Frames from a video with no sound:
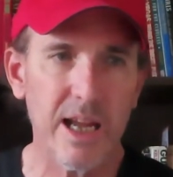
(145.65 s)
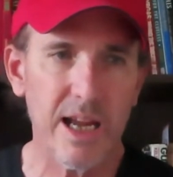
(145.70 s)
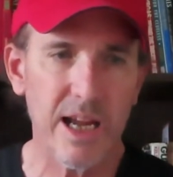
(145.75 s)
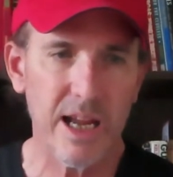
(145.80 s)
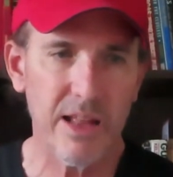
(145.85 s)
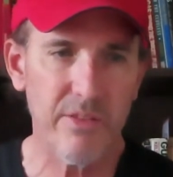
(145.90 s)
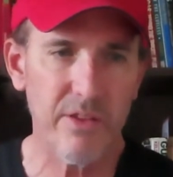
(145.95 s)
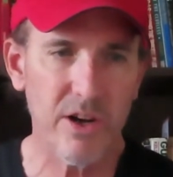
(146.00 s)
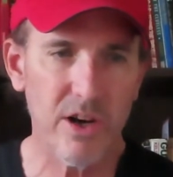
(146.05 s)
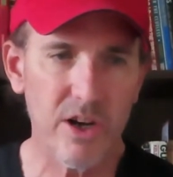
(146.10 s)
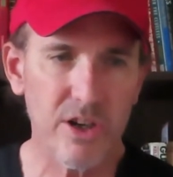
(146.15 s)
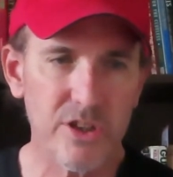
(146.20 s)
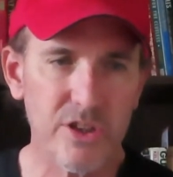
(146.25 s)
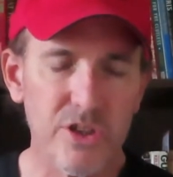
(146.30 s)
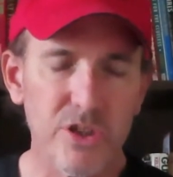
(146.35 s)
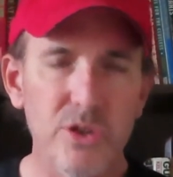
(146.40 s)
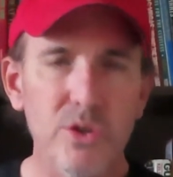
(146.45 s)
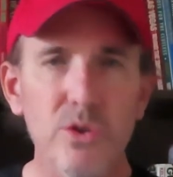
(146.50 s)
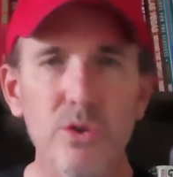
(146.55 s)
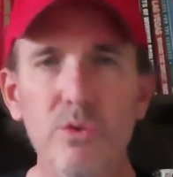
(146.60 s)
and there are
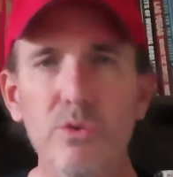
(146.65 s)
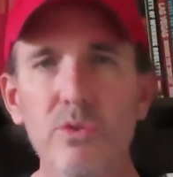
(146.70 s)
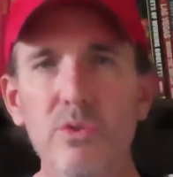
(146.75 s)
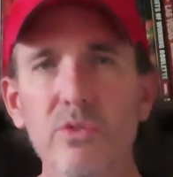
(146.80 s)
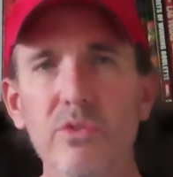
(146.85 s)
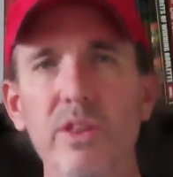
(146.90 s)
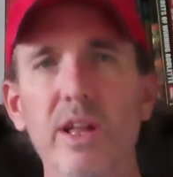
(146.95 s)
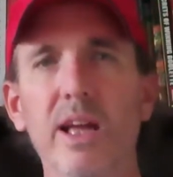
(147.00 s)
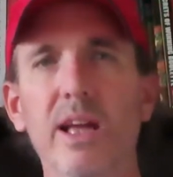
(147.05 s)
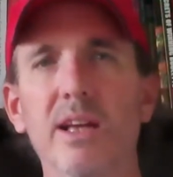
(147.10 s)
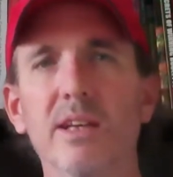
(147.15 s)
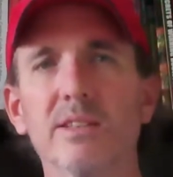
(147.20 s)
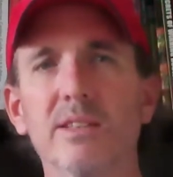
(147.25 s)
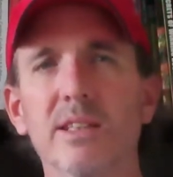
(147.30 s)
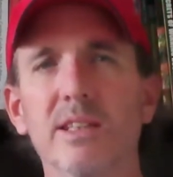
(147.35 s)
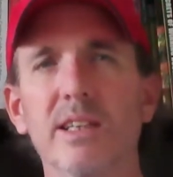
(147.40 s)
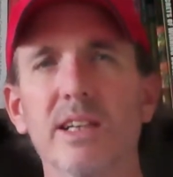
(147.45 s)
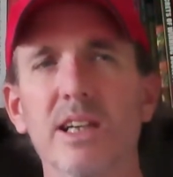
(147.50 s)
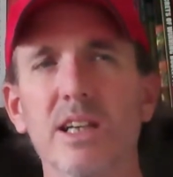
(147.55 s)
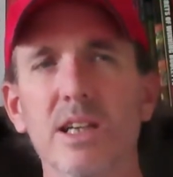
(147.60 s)
2 things
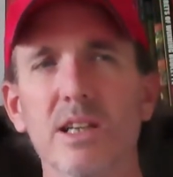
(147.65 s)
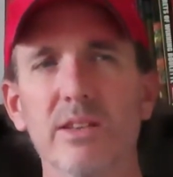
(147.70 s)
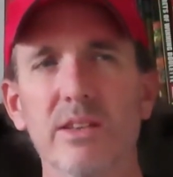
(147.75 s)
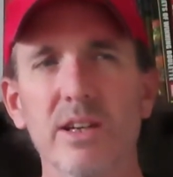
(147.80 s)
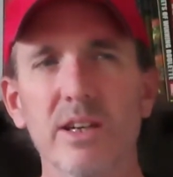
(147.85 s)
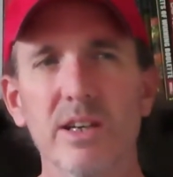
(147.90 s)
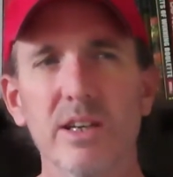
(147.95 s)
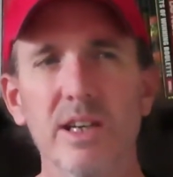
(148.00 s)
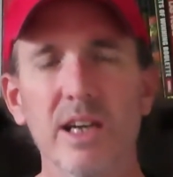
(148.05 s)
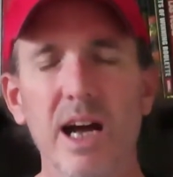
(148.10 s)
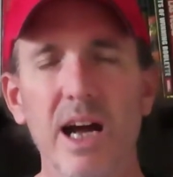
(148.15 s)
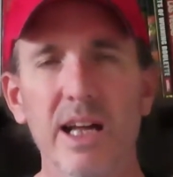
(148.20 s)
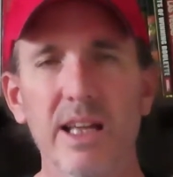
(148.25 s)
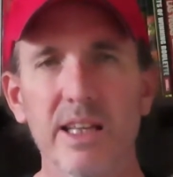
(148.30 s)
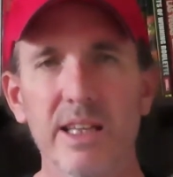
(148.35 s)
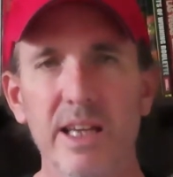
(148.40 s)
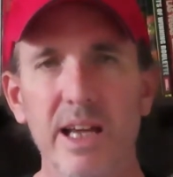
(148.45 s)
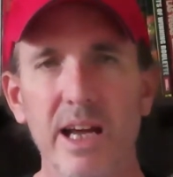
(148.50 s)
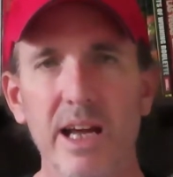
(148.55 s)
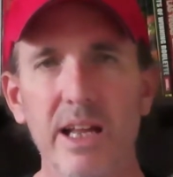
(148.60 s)
in here that are not
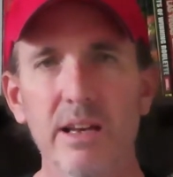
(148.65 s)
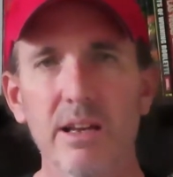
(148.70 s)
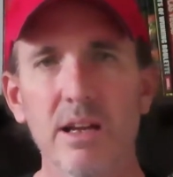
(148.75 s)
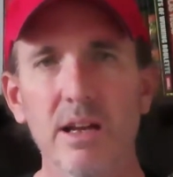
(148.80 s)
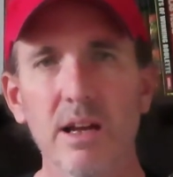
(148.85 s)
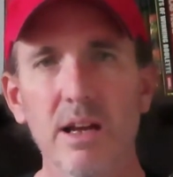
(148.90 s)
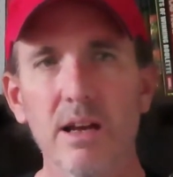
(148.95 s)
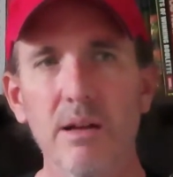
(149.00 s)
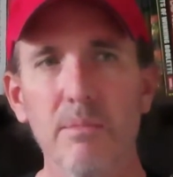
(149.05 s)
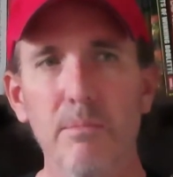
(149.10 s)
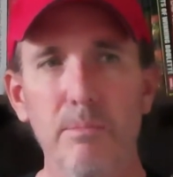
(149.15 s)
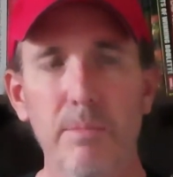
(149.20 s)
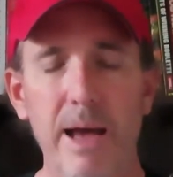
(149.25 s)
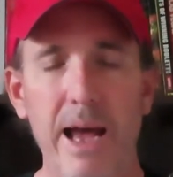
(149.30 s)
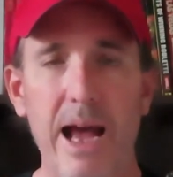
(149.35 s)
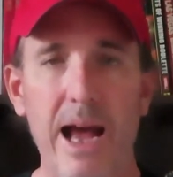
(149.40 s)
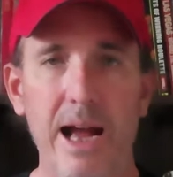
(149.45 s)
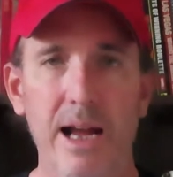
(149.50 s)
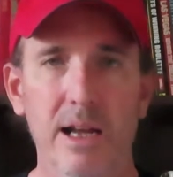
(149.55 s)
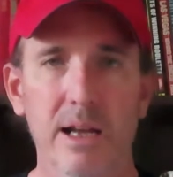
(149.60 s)
yet
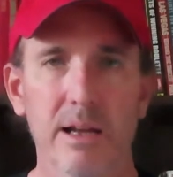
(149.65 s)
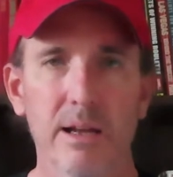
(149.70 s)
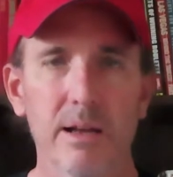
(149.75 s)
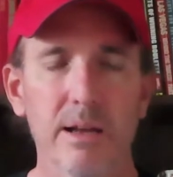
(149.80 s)
back.